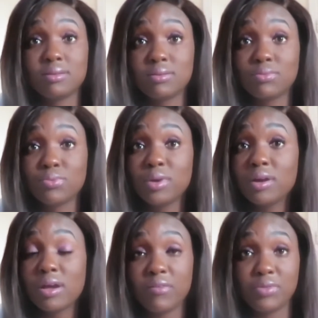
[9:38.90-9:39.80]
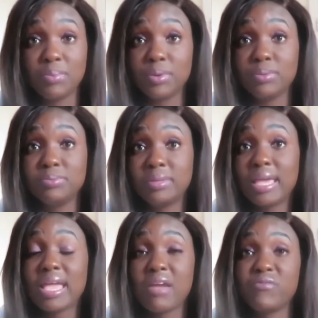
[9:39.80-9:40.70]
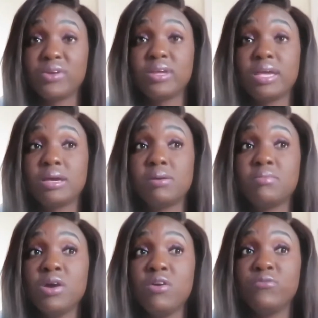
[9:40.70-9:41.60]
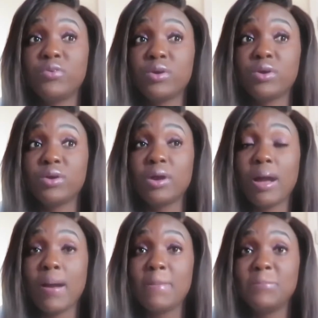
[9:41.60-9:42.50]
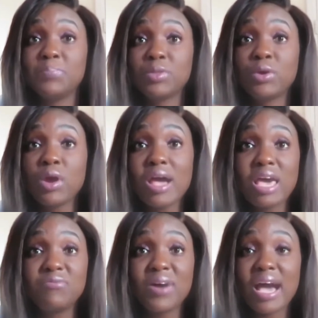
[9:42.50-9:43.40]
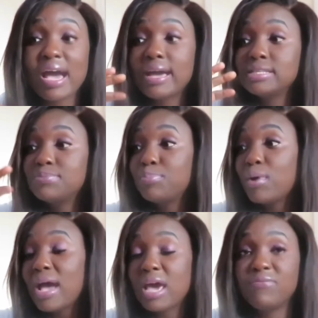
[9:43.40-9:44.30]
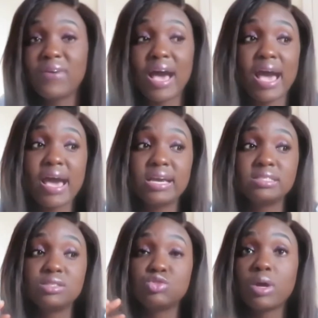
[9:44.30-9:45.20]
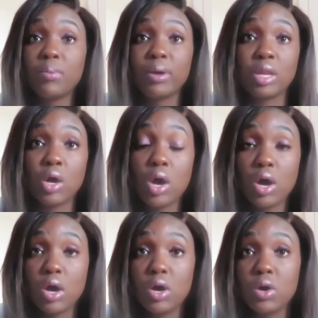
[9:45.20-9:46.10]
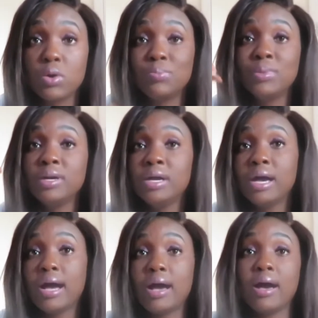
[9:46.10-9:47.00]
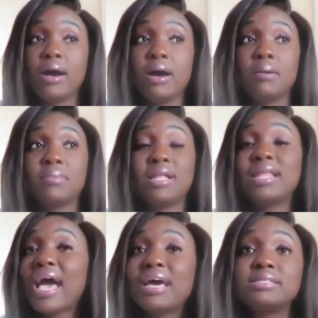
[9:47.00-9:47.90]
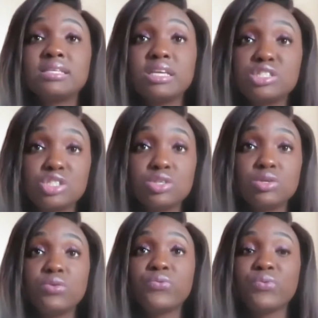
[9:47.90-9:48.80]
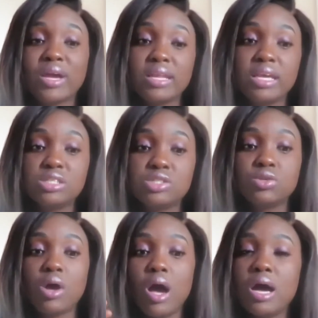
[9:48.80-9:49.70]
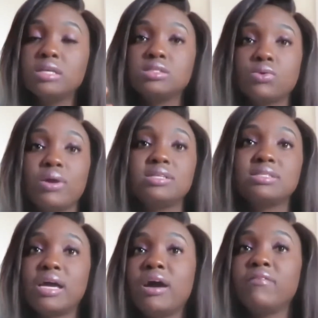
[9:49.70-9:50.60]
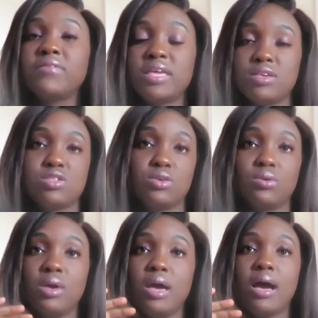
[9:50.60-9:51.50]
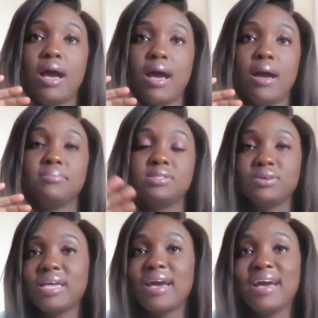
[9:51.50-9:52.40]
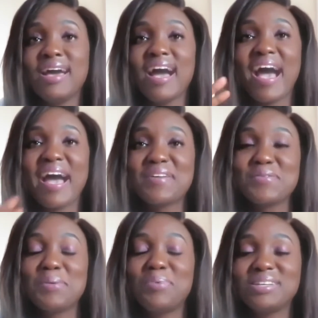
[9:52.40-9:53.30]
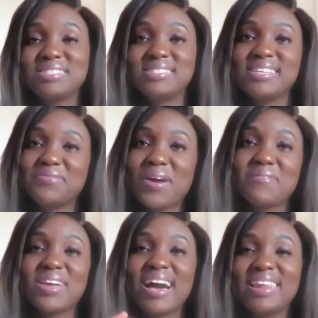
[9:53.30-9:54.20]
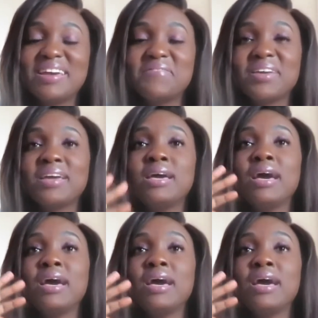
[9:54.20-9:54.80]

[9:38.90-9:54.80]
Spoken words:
real comfortable. They came for him for girl advice, boy advice, trouble in the home, class issue, friend issue, all sorts of issue. So yeah, I grew up watching Steve Harvey. I love it.